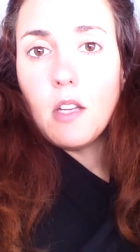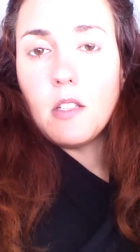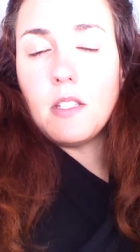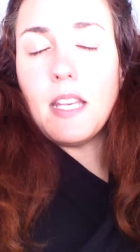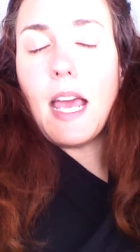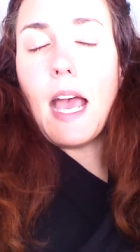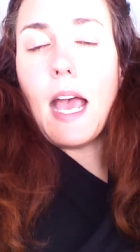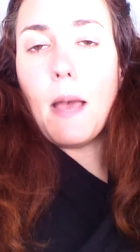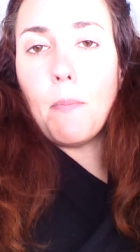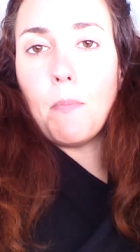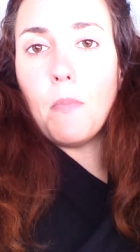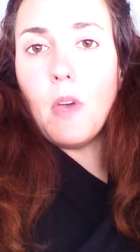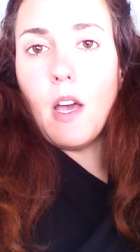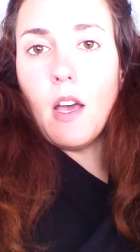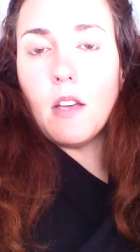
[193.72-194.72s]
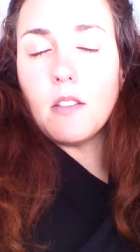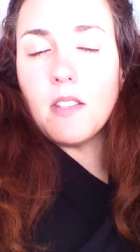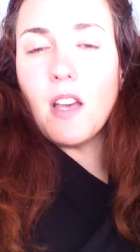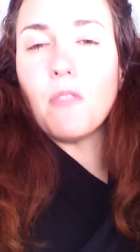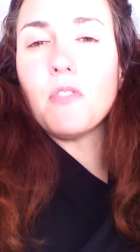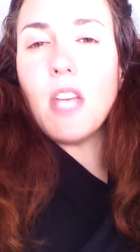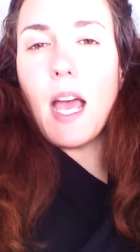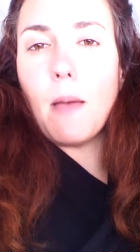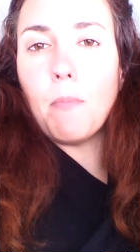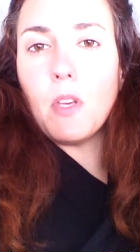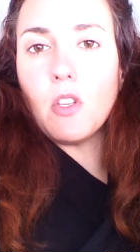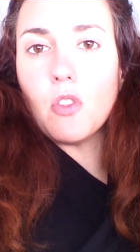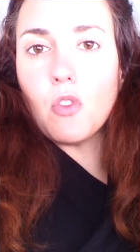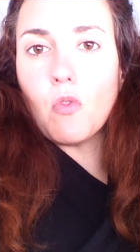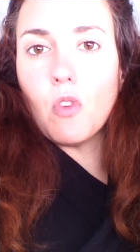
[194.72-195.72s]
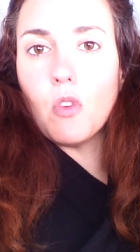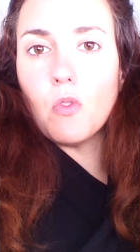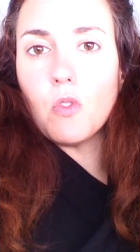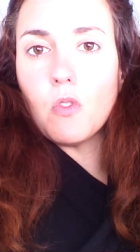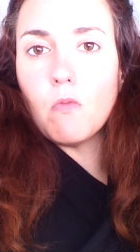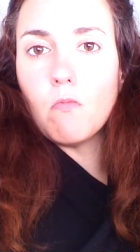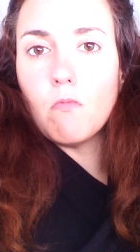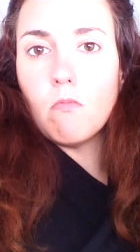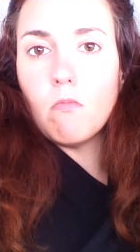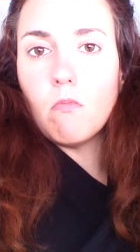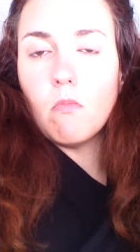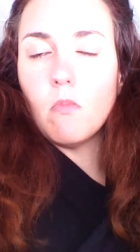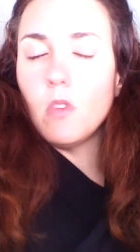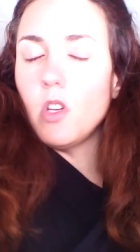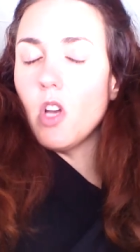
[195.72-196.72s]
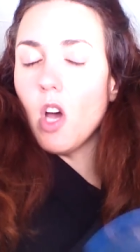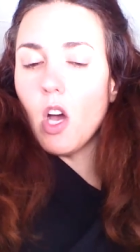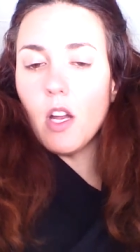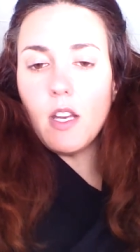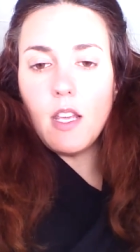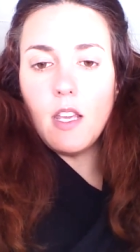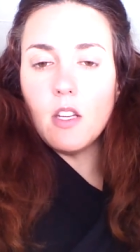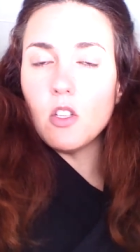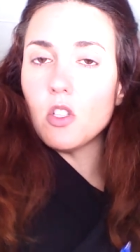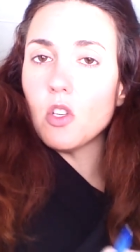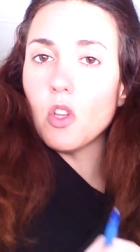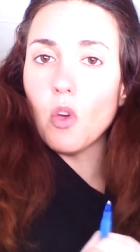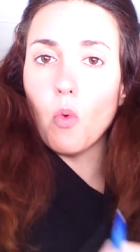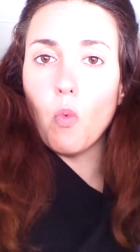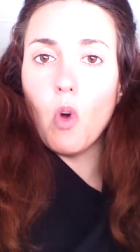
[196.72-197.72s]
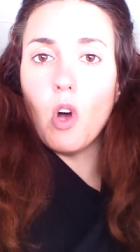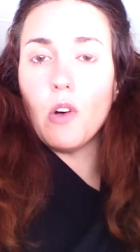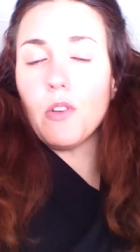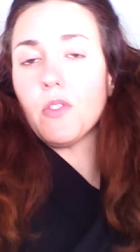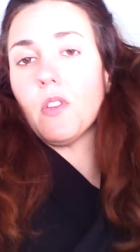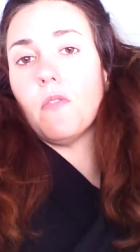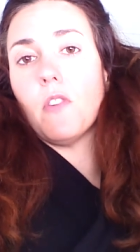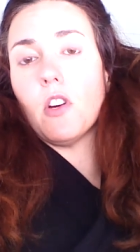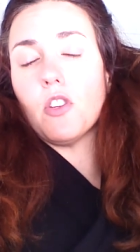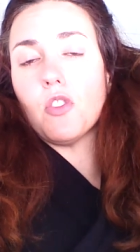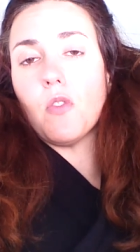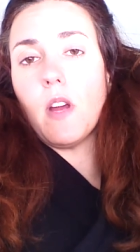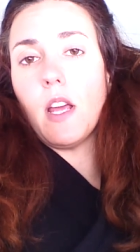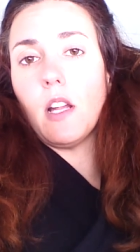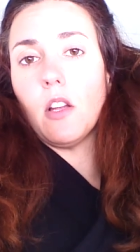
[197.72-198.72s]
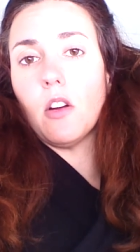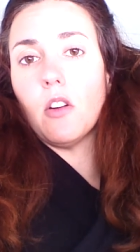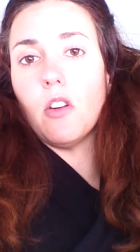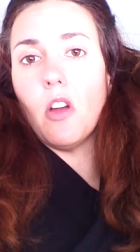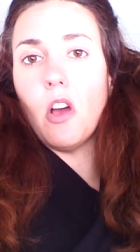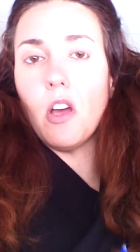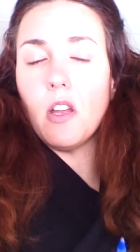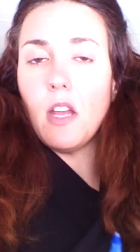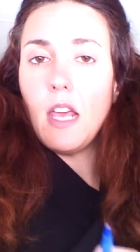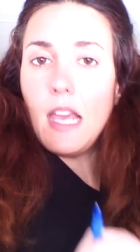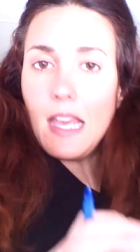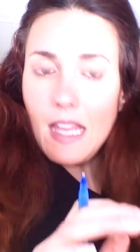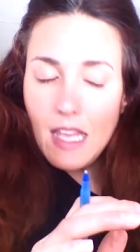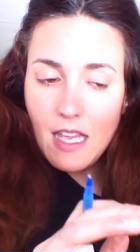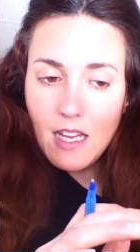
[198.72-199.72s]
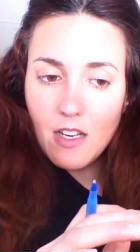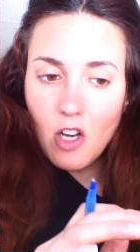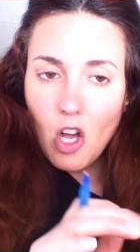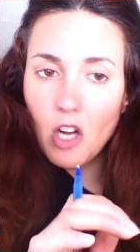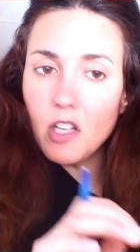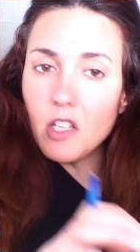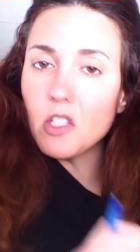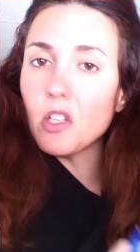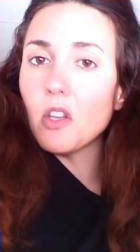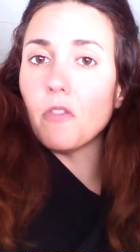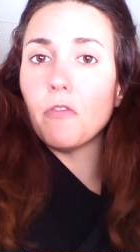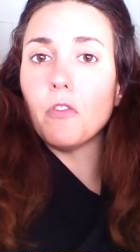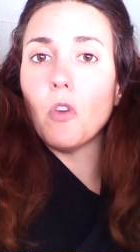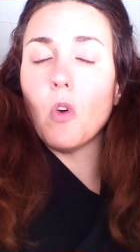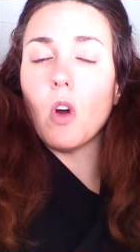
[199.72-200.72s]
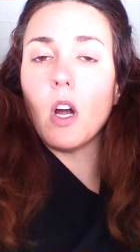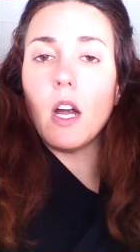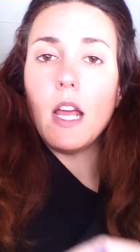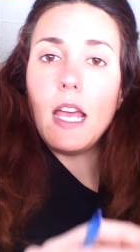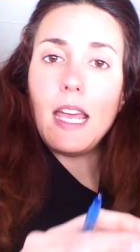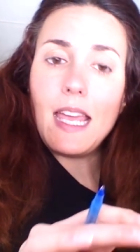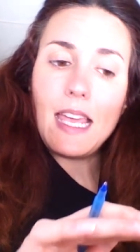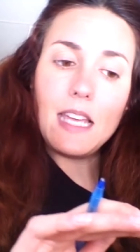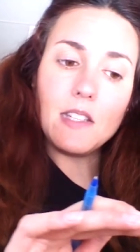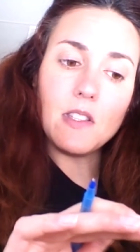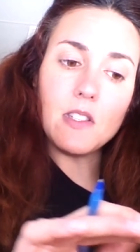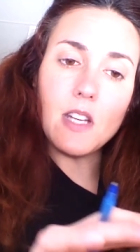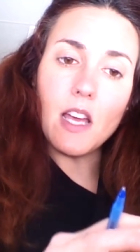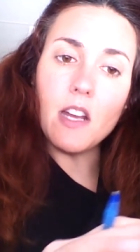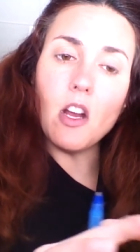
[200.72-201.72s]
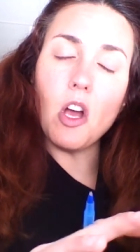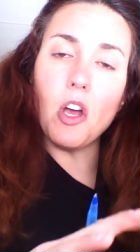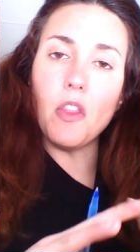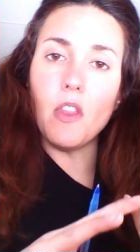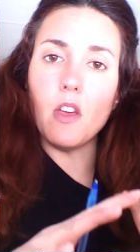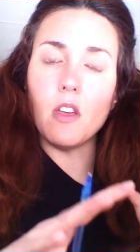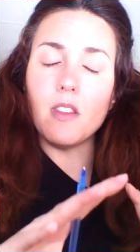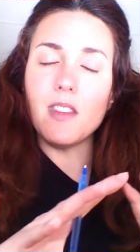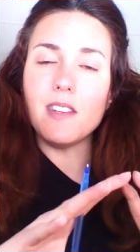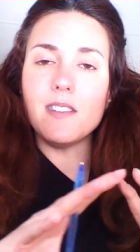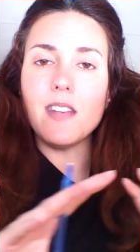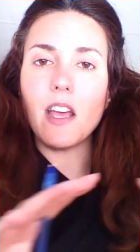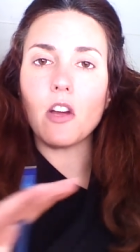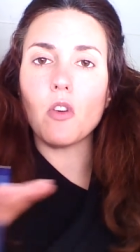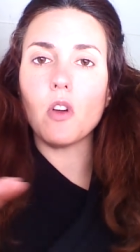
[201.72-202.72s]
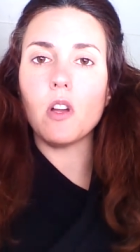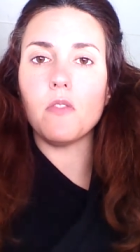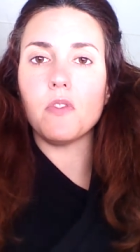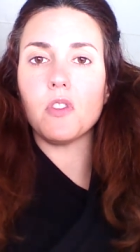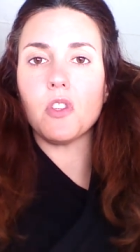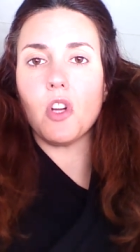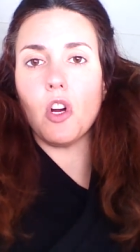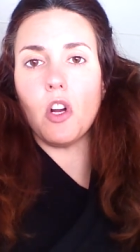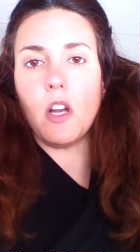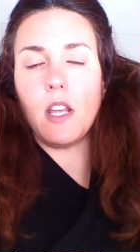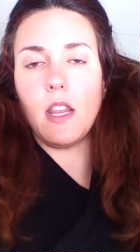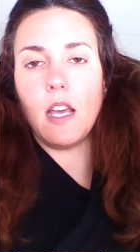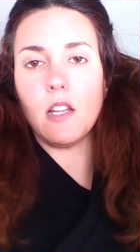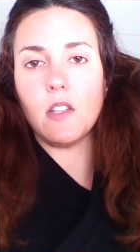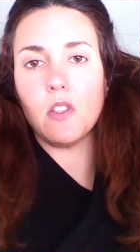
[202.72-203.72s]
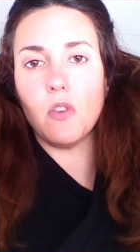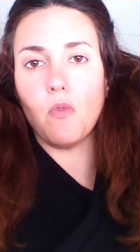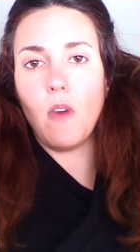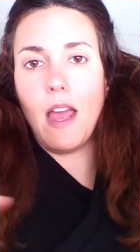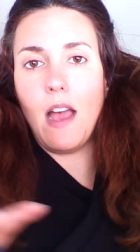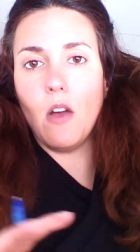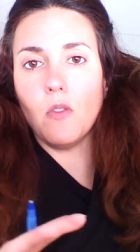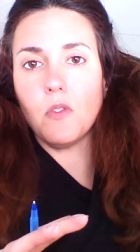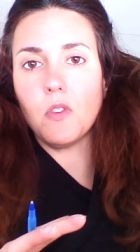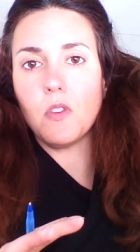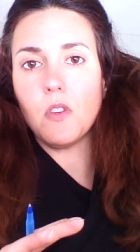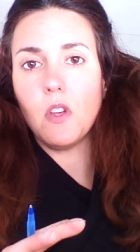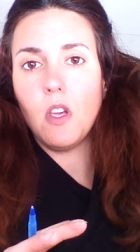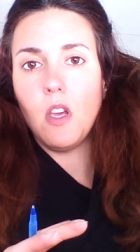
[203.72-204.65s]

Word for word: tap, uh, self-tapping screws not into the walls of our trailer, not not into the floor. It's done on the, the decorative skirting that surrounds,